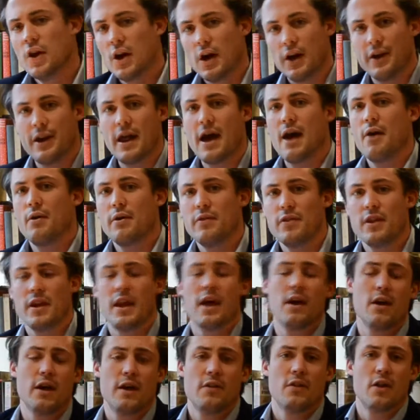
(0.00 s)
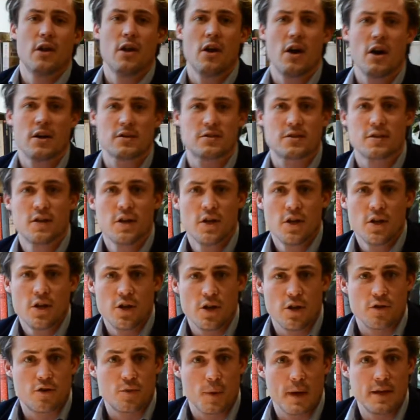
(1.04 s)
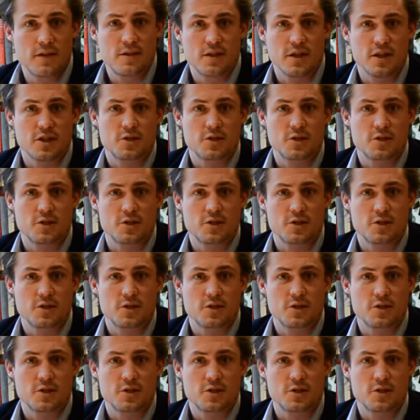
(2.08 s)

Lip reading: and now in the last 20